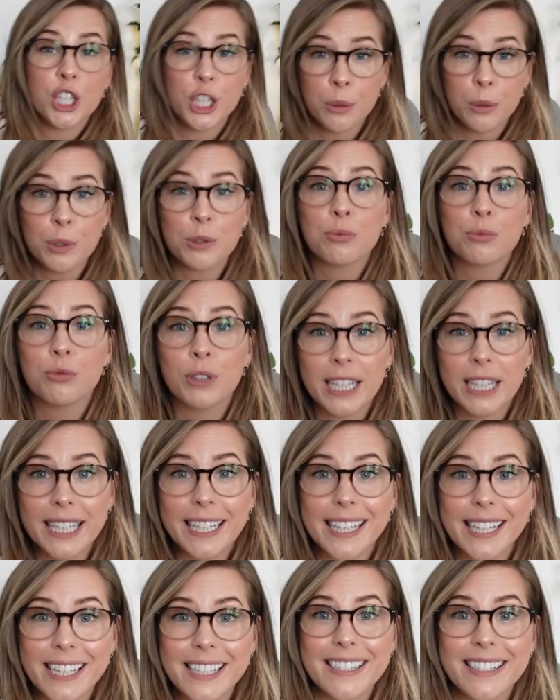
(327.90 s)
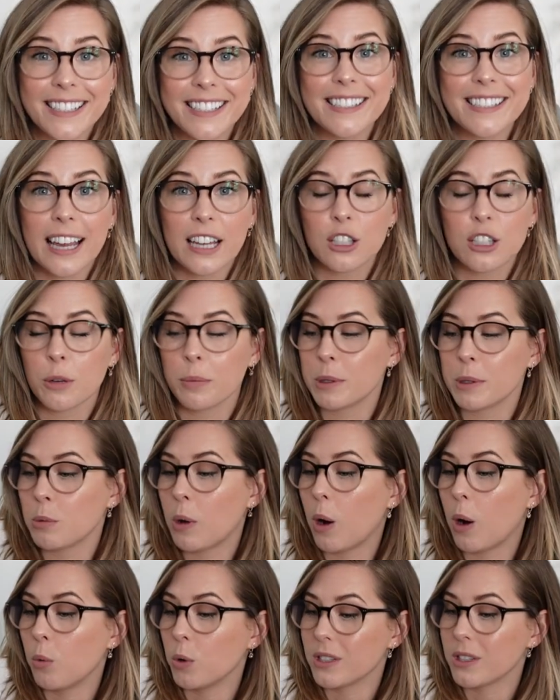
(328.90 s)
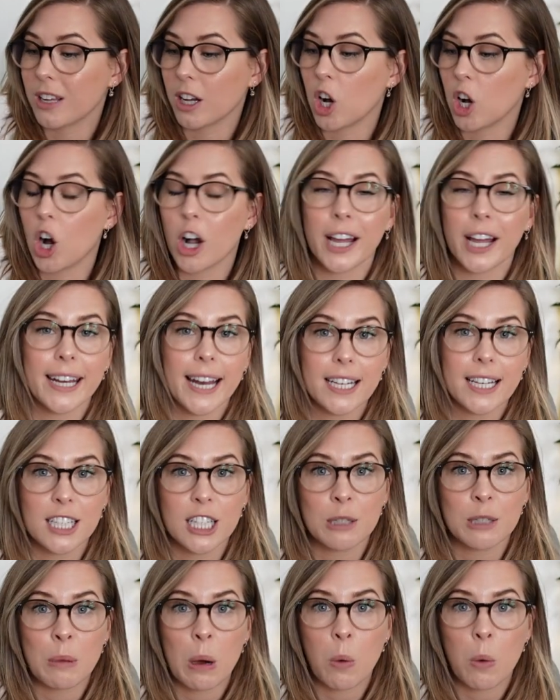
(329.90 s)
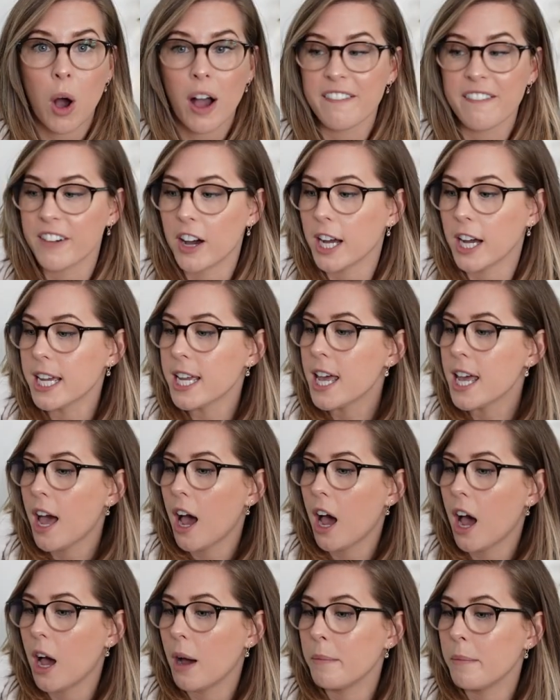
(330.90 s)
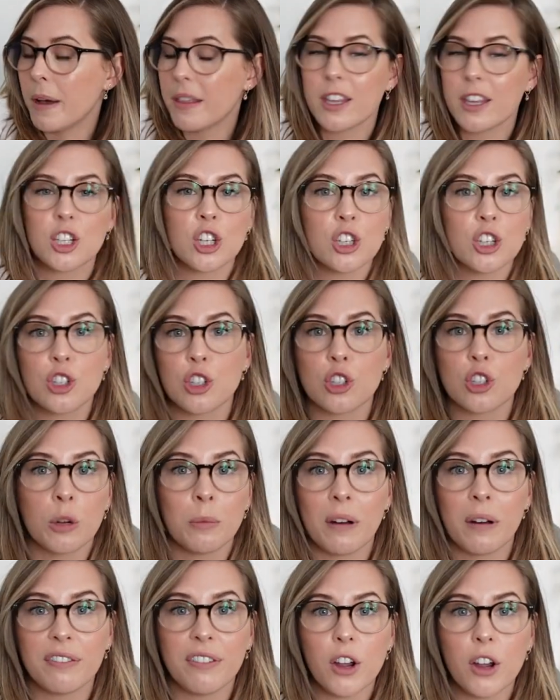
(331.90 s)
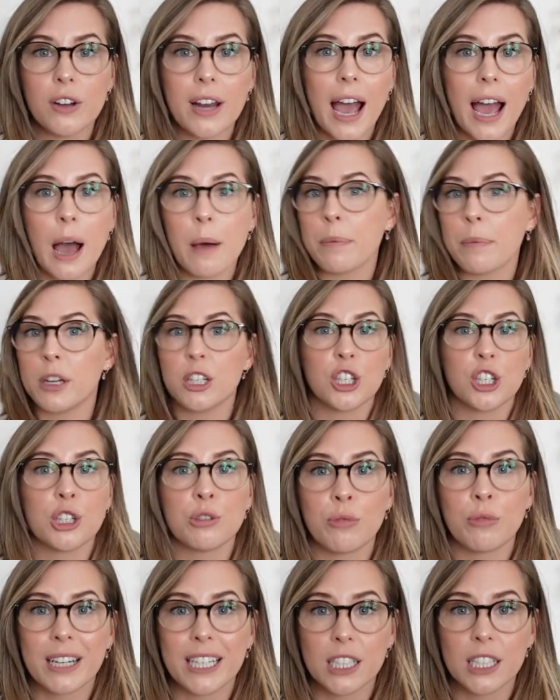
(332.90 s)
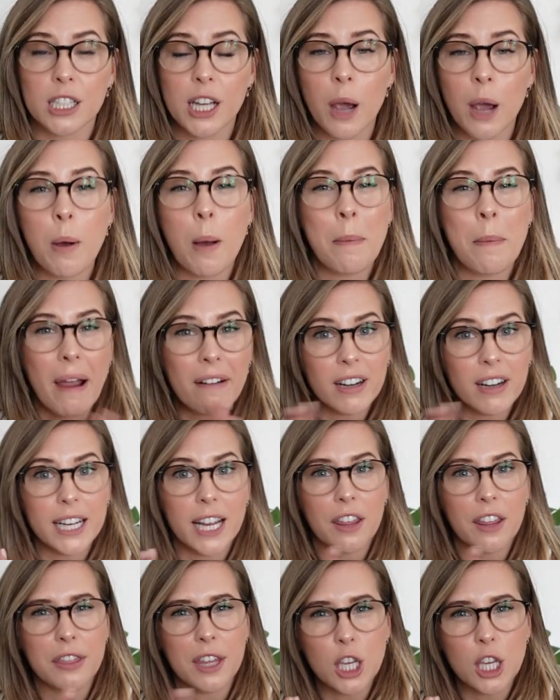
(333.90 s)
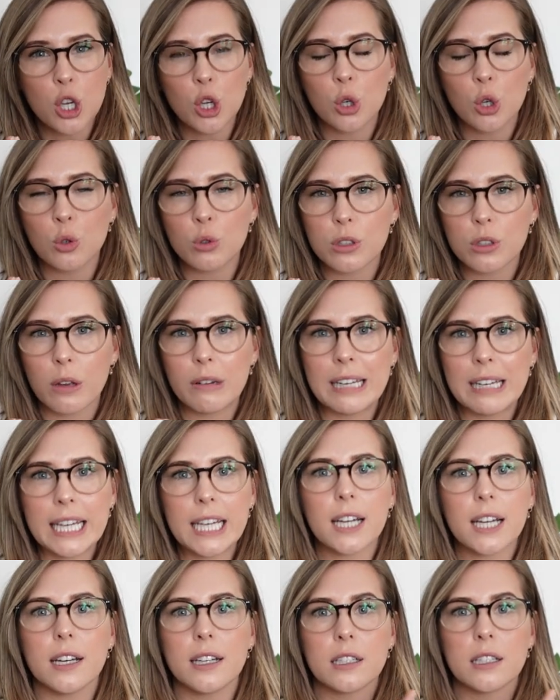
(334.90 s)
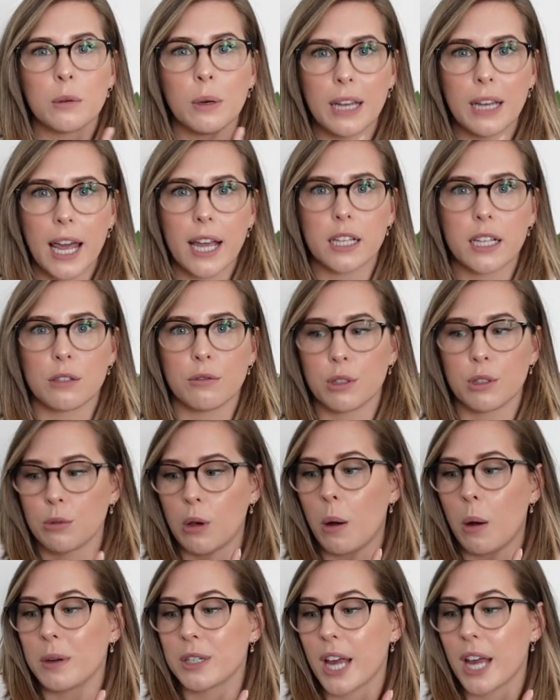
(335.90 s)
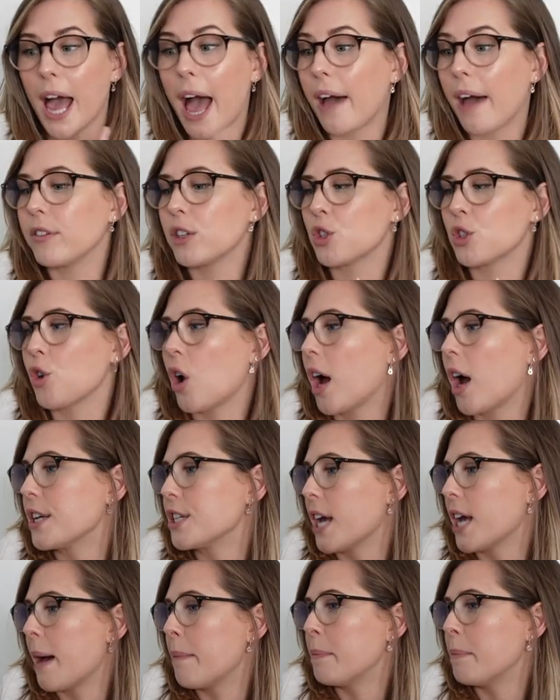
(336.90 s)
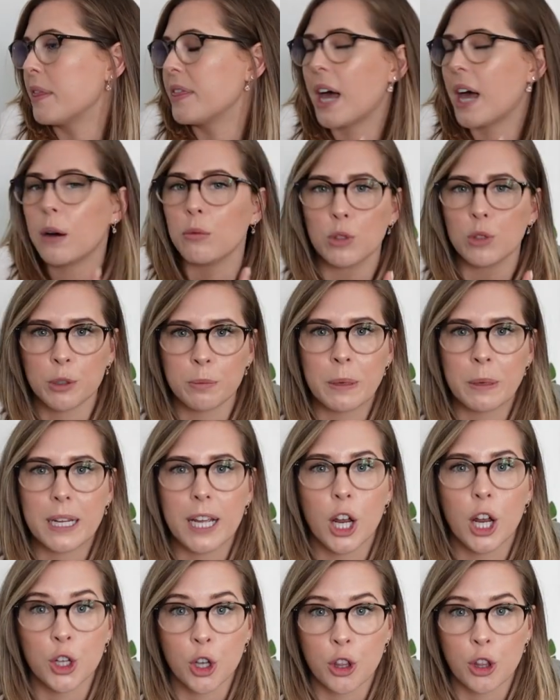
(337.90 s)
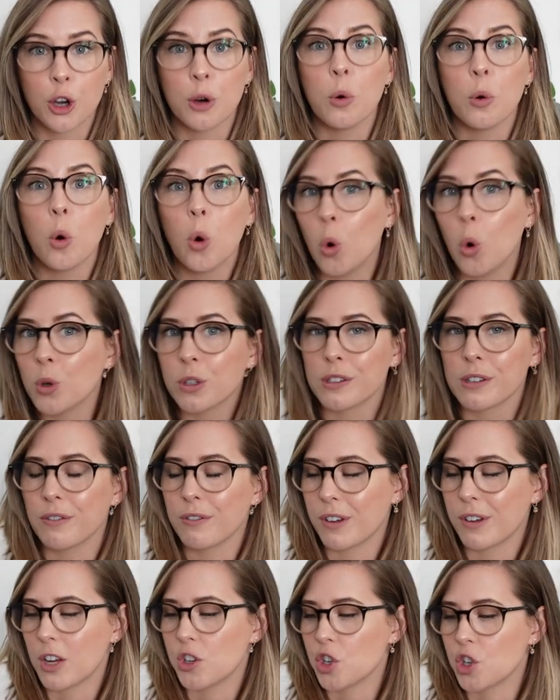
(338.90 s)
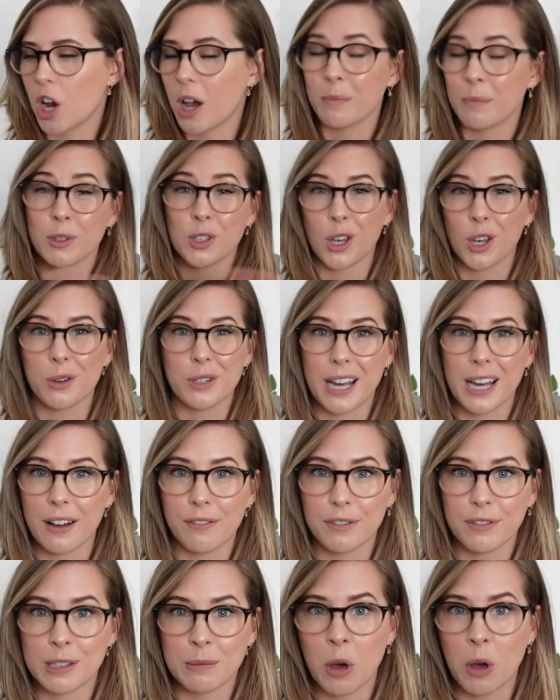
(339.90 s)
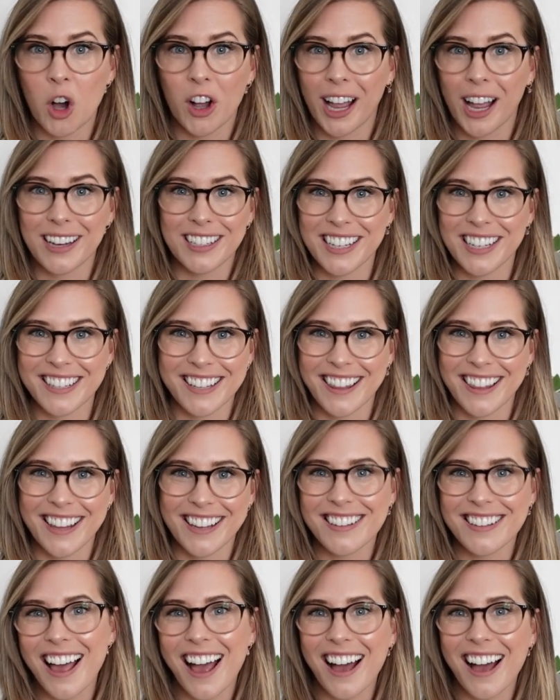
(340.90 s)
She was really easy to set up as well once I got her connected to my Wi-Fi, and then she's just on my phone app and she's ready to go. Apparently I think you can also link her to Alexa as well, which I haven't tried yet, but that would be another awesome feature. I'm so down for smart gadgets in this